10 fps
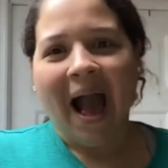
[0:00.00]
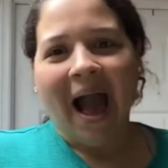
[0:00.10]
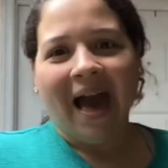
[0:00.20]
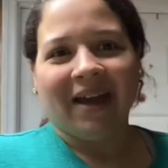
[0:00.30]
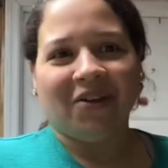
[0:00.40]

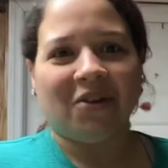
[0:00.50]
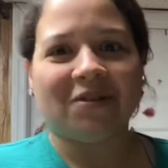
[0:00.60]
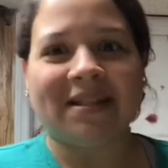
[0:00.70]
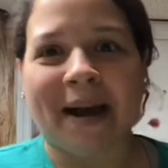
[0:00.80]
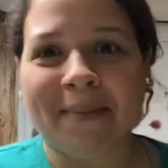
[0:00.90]
You know,
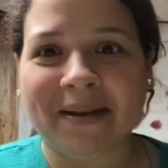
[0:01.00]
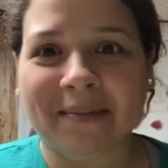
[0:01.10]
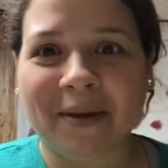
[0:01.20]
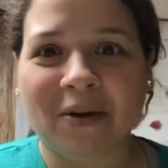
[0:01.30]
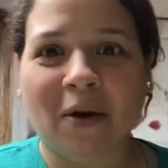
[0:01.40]
stab it in the
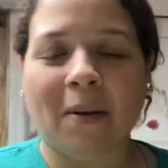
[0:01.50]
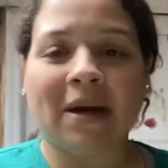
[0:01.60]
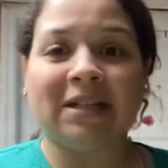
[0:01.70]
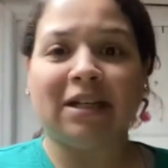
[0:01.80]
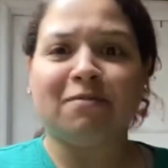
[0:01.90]
middle,
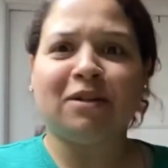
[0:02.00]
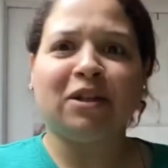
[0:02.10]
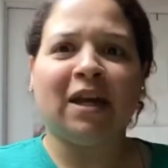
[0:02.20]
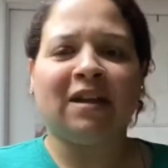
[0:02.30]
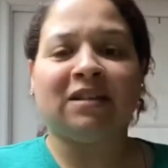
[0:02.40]
because
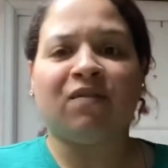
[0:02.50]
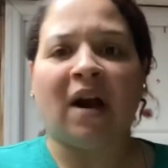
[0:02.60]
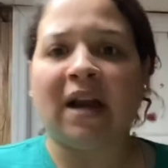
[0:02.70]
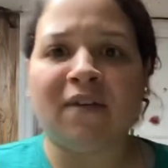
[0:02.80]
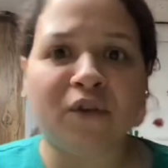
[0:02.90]
especially it's
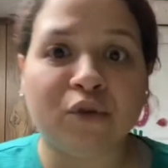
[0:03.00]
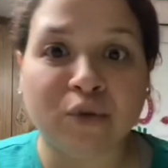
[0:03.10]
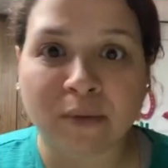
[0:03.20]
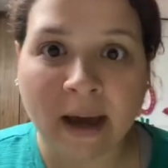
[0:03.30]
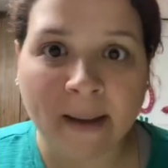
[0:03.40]
fine if you
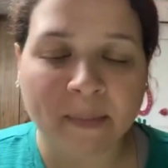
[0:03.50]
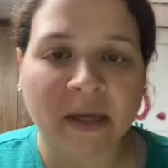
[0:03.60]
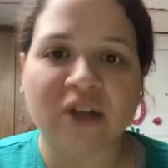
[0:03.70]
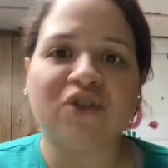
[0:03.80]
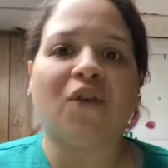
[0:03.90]
do that
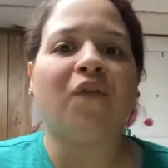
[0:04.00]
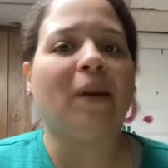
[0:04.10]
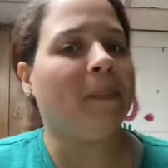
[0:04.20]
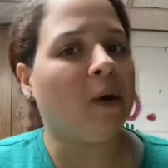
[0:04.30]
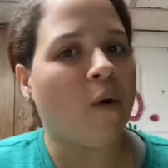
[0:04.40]
because you're
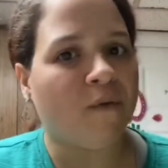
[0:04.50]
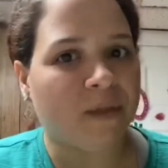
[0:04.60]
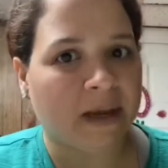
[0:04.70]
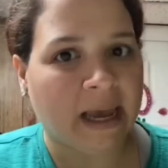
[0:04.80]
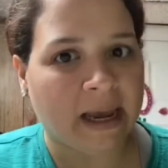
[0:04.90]
flipping over
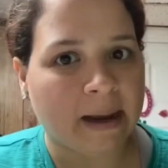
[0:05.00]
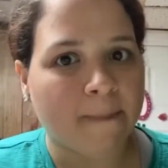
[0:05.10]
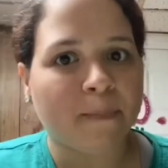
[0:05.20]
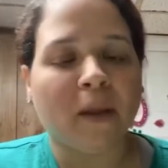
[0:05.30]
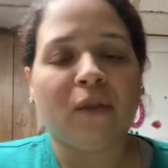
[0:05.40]
the cake.
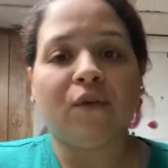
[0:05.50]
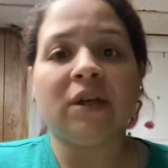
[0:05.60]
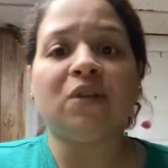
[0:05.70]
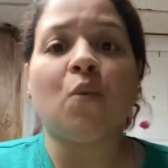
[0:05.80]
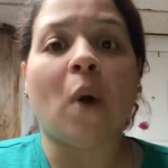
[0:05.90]
The
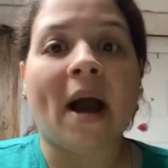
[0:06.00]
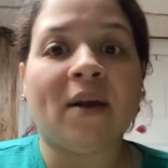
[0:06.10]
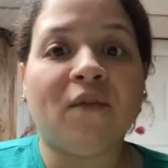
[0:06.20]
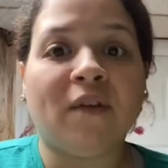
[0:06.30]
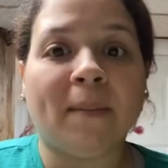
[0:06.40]
reason why
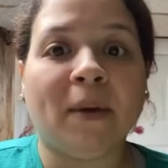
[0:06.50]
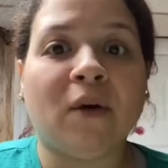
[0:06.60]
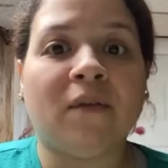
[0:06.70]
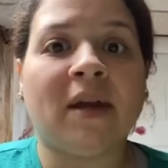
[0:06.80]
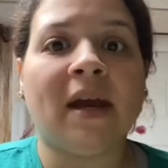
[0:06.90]
you're flipping
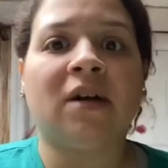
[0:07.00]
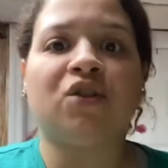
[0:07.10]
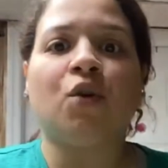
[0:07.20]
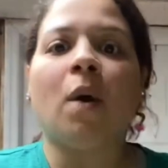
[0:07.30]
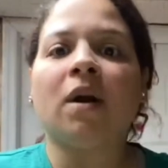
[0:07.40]
over the cake, because
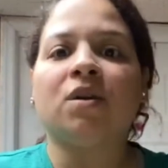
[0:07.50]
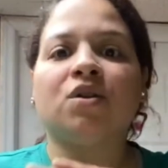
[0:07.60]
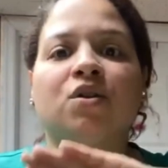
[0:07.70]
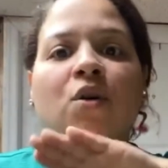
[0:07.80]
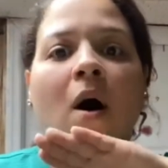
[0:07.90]
you want a
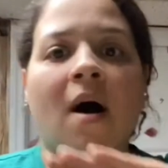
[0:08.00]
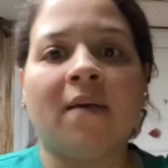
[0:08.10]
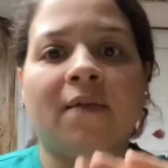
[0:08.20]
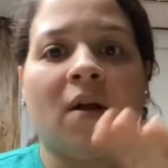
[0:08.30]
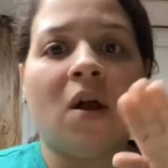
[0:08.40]
soft,
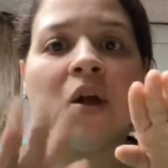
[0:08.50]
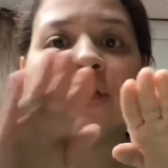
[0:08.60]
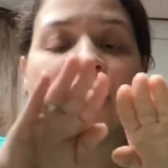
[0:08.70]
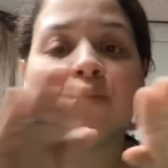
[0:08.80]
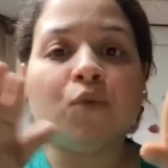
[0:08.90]

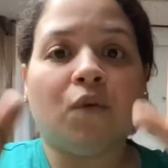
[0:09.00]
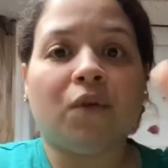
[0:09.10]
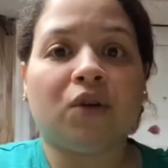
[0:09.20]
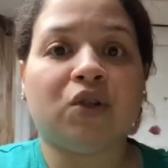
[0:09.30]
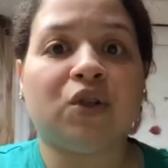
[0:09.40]
smooth
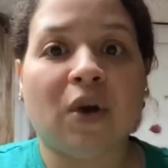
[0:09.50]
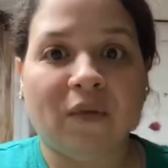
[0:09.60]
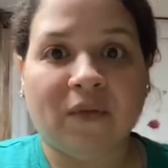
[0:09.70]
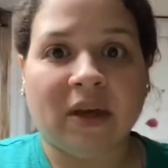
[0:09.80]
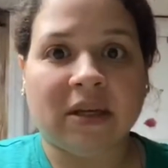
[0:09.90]

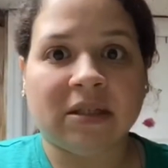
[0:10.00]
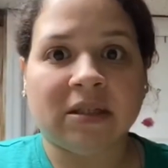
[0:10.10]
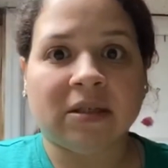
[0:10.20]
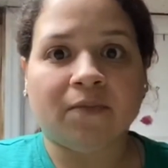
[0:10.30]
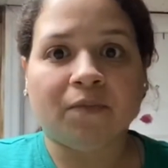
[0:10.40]

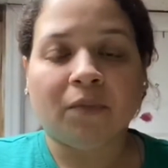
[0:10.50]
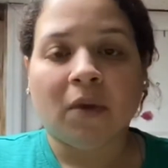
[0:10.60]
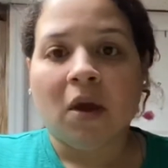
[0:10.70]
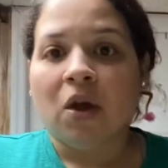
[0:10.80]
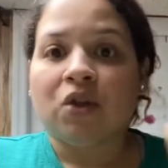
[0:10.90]
surface
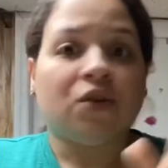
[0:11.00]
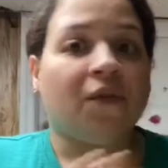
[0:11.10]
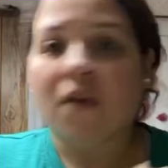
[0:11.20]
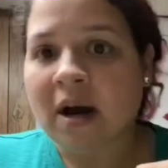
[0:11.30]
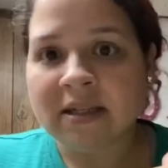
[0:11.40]
to
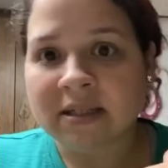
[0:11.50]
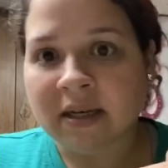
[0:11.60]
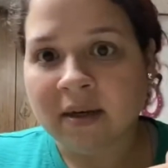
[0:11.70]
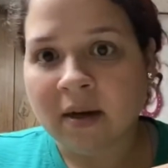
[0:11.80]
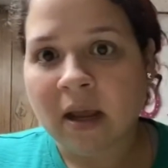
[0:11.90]
frost
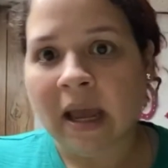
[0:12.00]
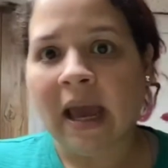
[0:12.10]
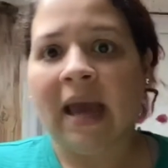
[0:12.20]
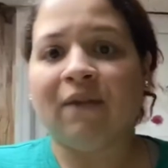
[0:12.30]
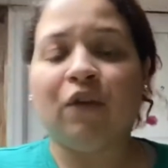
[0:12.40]
it.
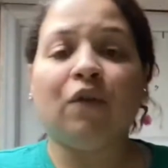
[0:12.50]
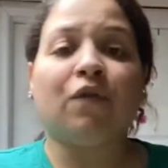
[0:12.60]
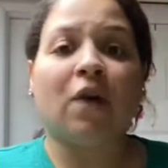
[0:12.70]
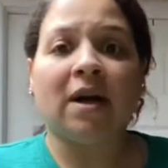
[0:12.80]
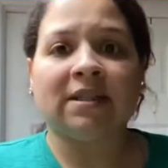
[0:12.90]
If you
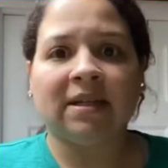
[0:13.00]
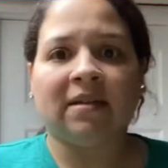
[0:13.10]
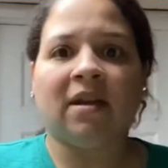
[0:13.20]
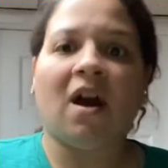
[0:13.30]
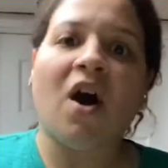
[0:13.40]
frost it
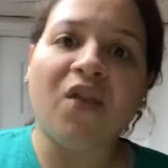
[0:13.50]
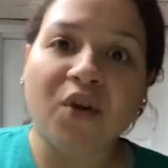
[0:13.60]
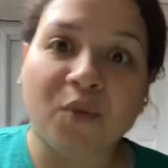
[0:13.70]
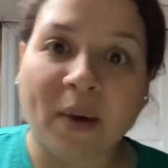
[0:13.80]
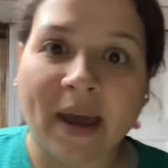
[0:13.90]
the other
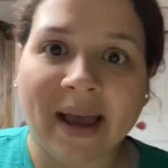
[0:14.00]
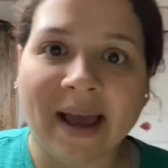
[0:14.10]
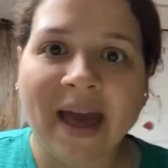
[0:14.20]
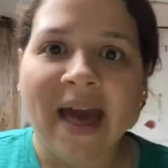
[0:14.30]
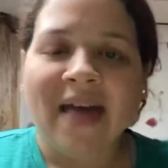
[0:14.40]
way,
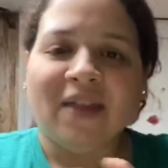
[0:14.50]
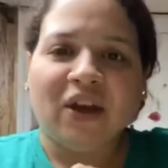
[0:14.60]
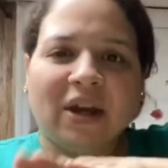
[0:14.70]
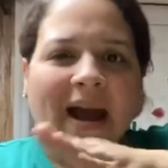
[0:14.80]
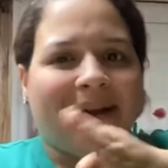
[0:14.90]
then
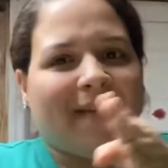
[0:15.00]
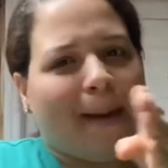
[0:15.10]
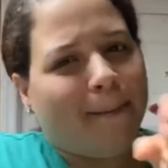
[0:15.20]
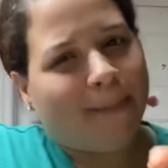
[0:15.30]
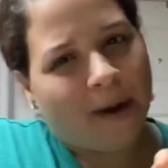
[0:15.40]
you're gonna have
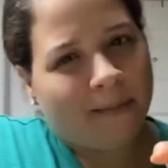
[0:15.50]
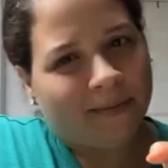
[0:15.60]
that bump.